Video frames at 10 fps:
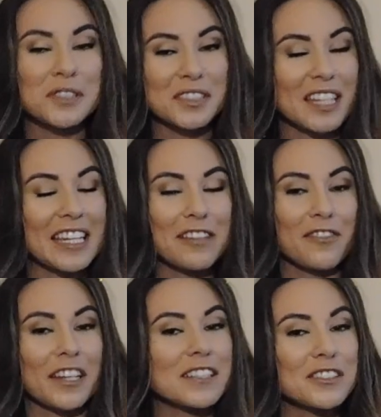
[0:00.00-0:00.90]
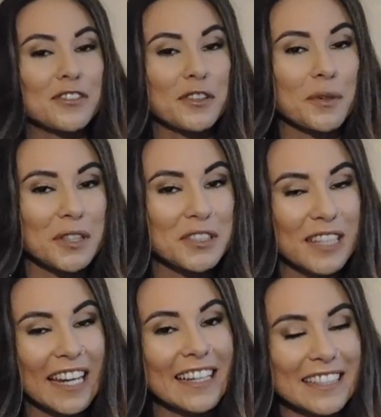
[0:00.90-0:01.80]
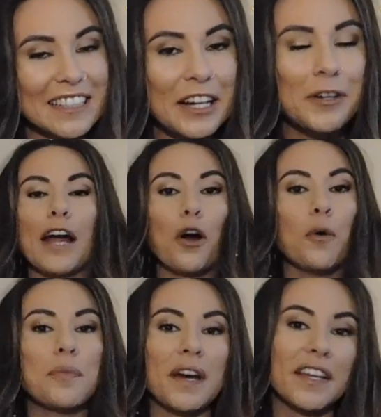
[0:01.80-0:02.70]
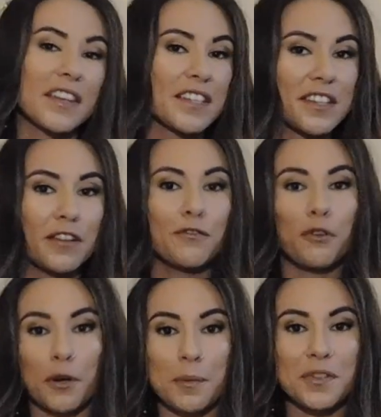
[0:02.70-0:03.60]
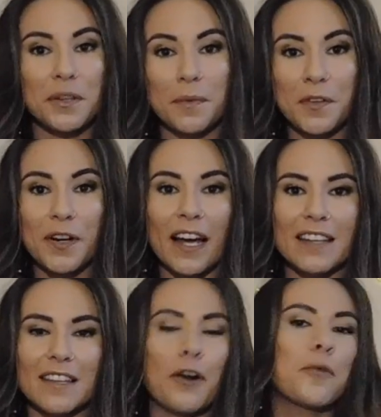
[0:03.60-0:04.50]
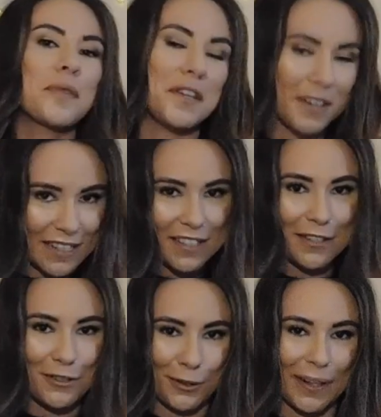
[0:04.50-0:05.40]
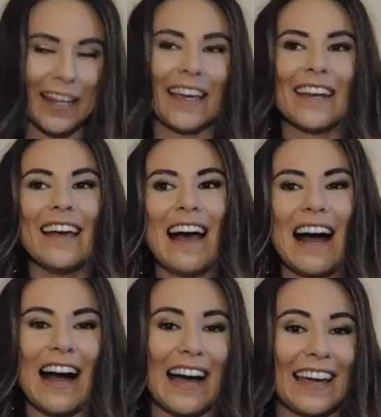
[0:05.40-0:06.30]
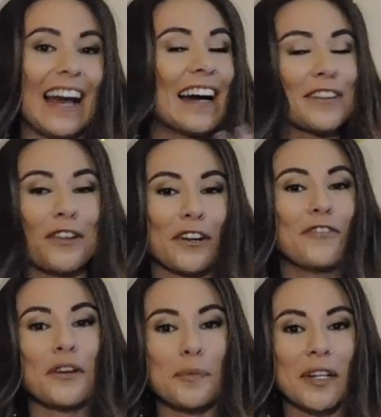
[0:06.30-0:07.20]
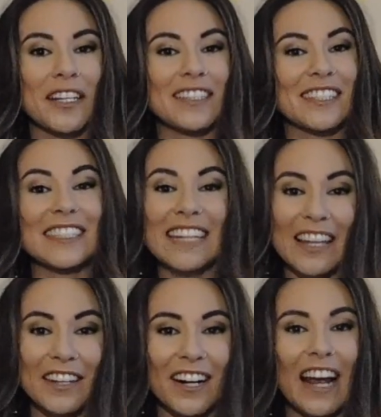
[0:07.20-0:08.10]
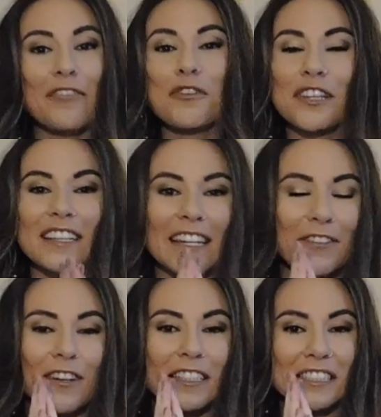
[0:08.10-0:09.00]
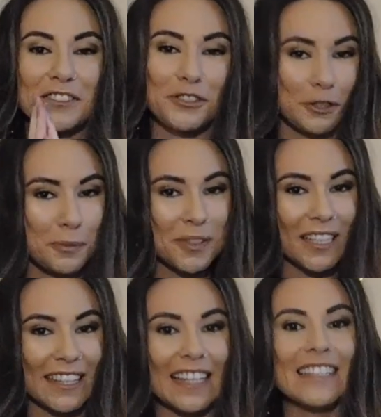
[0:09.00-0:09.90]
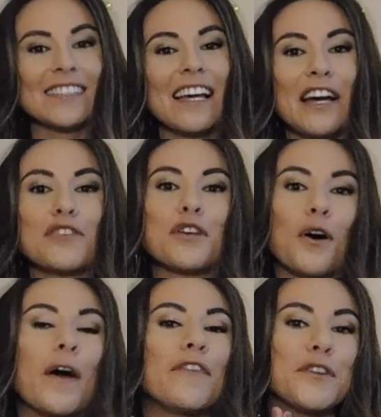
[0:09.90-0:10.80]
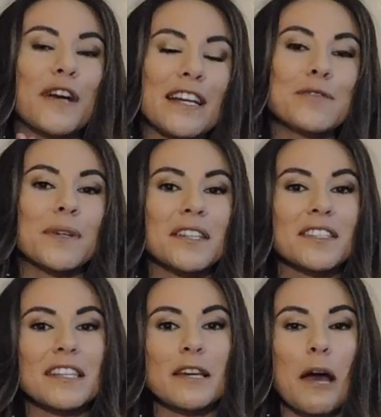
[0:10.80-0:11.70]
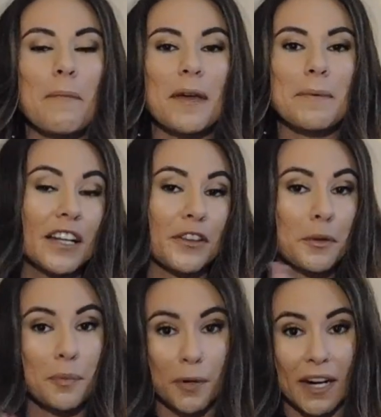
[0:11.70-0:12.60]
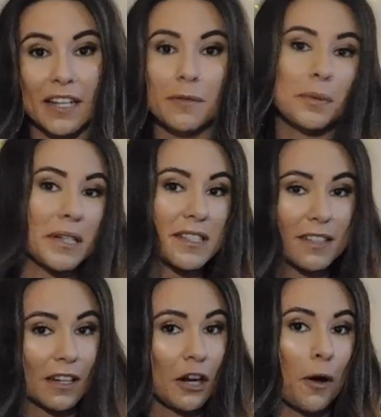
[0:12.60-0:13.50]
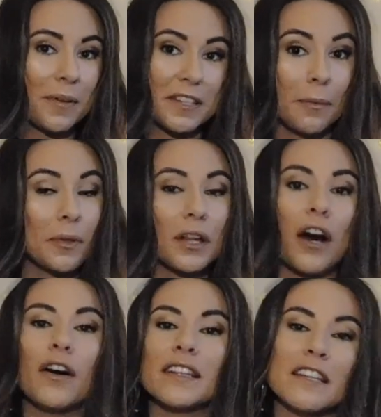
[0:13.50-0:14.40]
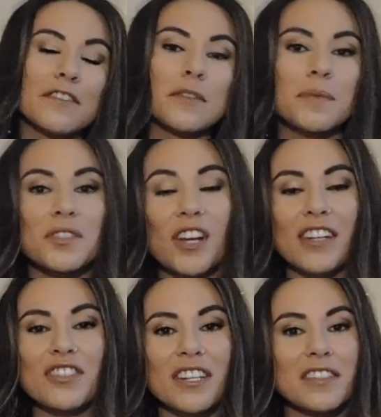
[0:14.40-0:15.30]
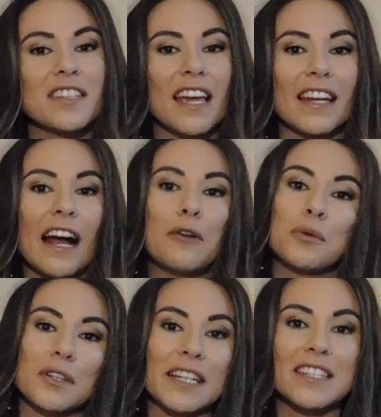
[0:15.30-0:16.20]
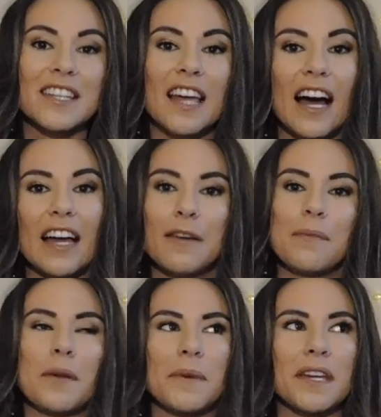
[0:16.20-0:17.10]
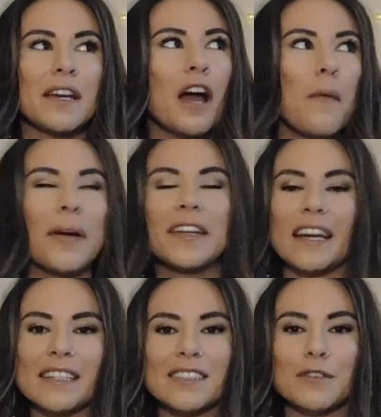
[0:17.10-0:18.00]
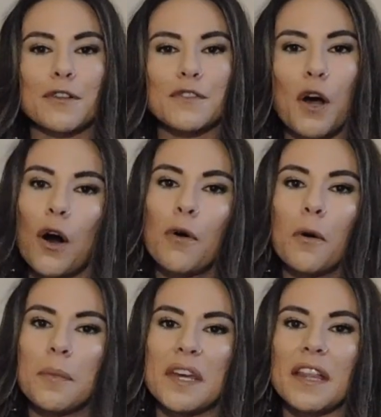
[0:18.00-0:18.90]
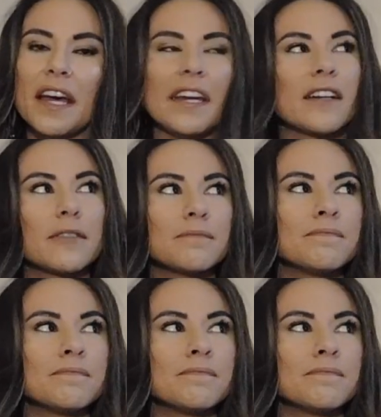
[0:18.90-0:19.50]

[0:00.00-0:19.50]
just take advantage of it while you can, you know? I hope that this informed some of you guys. I hope that you guys enjoyed it. I had a lot of fun putting it together. I really like finding dupes like this. So if you guys want to see maybe another brand, please comment down below and leave some suggestions, and I will look into that, and maybe my next thrift haul will be like